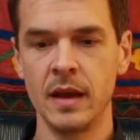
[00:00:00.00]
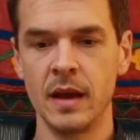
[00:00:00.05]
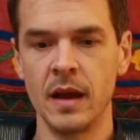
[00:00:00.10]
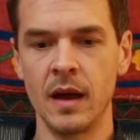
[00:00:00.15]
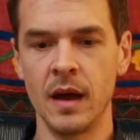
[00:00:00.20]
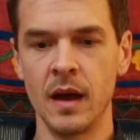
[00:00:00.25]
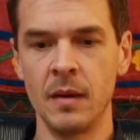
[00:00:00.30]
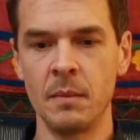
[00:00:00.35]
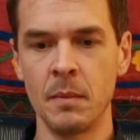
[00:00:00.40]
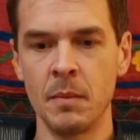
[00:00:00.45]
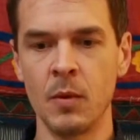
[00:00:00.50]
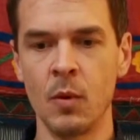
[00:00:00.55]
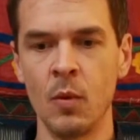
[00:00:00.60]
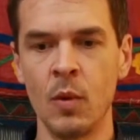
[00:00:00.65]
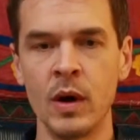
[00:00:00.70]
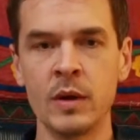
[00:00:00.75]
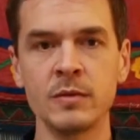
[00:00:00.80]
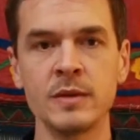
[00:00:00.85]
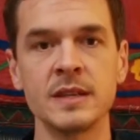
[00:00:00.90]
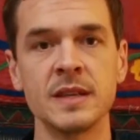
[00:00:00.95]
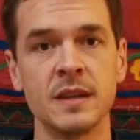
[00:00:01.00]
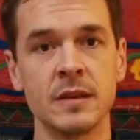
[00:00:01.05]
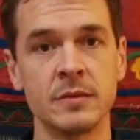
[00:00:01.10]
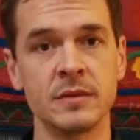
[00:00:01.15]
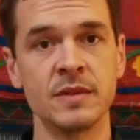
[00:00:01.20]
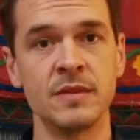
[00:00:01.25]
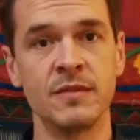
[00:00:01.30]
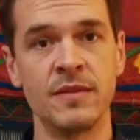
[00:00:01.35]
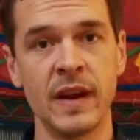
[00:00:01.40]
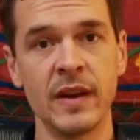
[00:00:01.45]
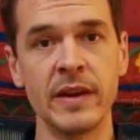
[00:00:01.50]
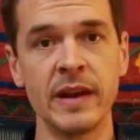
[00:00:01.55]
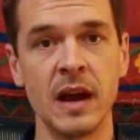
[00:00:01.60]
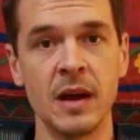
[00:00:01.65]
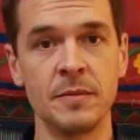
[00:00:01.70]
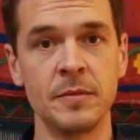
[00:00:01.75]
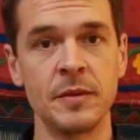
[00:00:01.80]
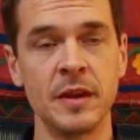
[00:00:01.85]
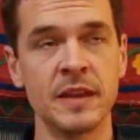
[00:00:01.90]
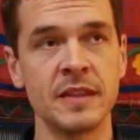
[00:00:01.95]
But one reason that was very
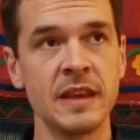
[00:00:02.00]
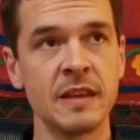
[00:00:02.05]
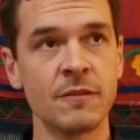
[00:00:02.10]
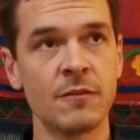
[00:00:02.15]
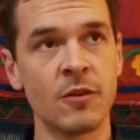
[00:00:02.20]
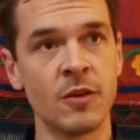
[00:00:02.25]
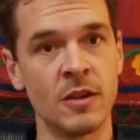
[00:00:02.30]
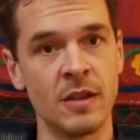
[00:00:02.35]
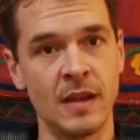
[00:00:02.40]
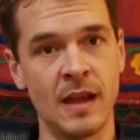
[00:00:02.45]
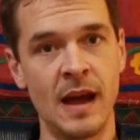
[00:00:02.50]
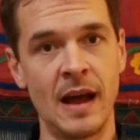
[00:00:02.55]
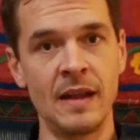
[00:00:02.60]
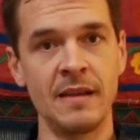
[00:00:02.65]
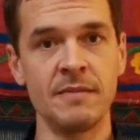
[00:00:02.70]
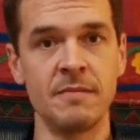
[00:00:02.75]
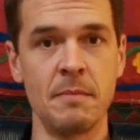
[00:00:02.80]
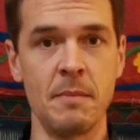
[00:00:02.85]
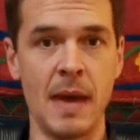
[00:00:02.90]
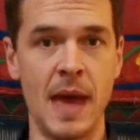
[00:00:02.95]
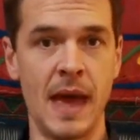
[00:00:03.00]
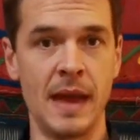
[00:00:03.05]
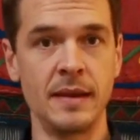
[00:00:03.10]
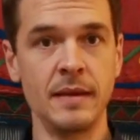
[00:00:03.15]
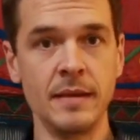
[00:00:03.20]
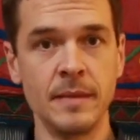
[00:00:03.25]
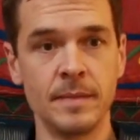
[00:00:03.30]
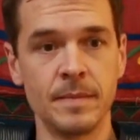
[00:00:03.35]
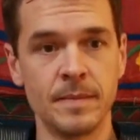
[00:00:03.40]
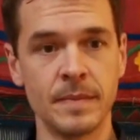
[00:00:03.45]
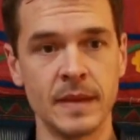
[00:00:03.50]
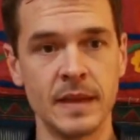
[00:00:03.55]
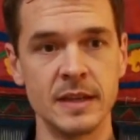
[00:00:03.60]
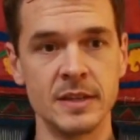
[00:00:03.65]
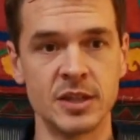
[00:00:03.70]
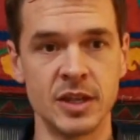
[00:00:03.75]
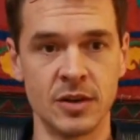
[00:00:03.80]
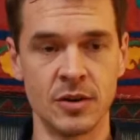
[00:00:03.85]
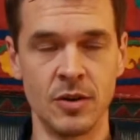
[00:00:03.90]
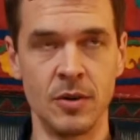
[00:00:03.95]
helpful, I think, for a lot of men
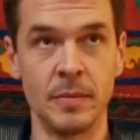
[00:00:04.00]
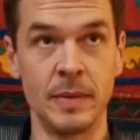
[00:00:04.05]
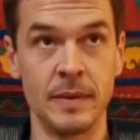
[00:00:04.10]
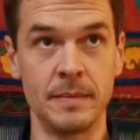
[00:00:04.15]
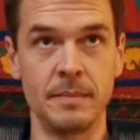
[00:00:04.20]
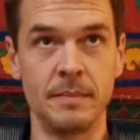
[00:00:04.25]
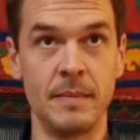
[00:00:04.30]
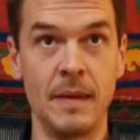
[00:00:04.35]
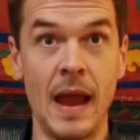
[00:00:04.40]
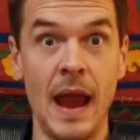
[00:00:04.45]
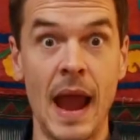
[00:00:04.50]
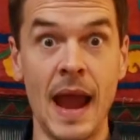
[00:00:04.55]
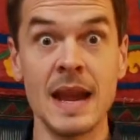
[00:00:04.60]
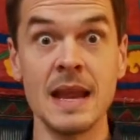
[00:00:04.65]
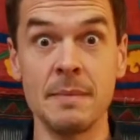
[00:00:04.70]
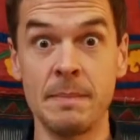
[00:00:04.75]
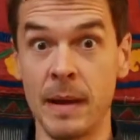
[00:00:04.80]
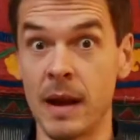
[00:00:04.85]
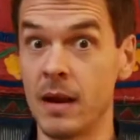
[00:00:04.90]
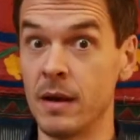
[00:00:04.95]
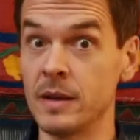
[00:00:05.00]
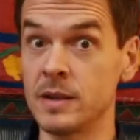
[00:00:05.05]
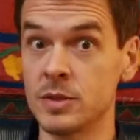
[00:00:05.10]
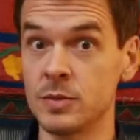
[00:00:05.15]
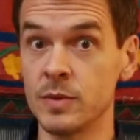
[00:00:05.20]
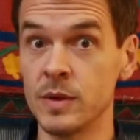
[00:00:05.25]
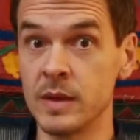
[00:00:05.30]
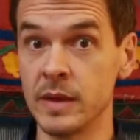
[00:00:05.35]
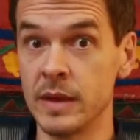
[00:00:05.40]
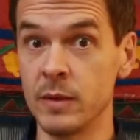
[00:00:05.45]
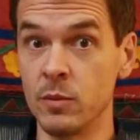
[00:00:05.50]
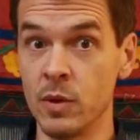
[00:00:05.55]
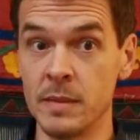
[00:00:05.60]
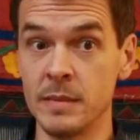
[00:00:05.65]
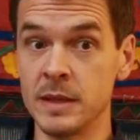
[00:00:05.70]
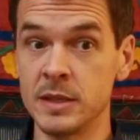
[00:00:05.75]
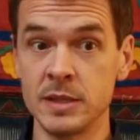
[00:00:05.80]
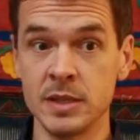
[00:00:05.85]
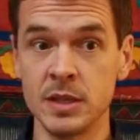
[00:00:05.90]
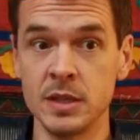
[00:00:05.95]
in general, but any parents really,
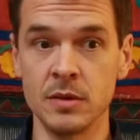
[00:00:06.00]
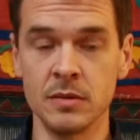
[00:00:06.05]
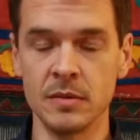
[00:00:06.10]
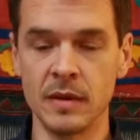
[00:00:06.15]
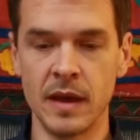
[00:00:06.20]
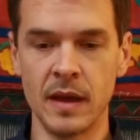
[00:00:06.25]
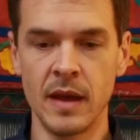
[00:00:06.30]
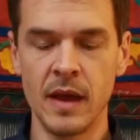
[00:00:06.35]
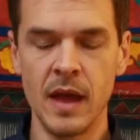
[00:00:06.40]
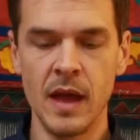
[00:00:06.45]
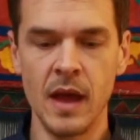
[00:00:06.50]
women too,